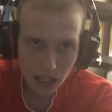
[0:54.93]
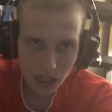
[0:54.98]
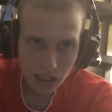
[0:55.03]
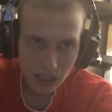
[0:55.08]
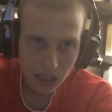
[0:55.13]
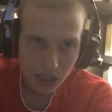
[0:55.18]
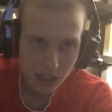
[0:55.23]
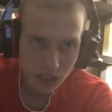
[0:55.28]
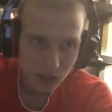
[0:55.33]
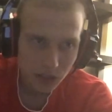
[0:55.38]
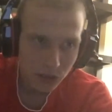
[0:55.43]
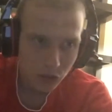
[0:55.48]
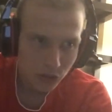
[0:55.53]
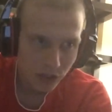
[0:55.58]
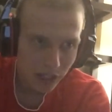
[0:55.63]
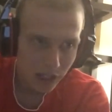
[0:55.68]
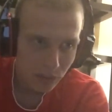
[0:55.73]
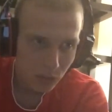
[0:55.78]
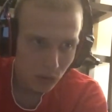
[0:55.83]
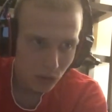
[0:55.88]
The
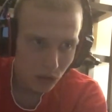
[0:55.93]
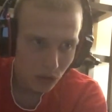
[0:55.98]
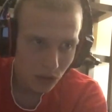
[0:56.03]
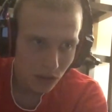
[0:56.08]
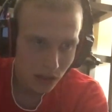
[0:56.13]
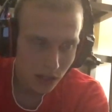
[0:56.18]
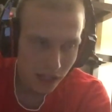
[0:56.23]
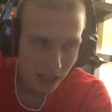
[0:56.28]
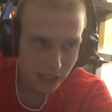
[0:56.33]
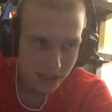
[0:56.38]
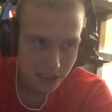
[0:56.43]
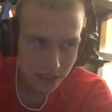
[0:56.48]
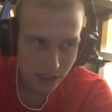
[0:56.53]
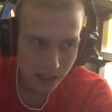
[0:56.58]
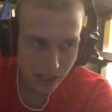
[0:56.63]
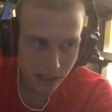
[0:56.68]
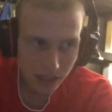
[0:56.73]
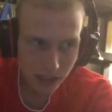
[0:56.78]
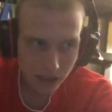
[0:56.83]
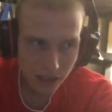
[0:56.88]
trade broke last
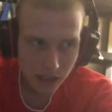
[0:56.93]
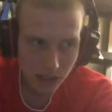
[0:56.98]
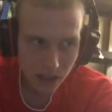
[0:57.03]
night.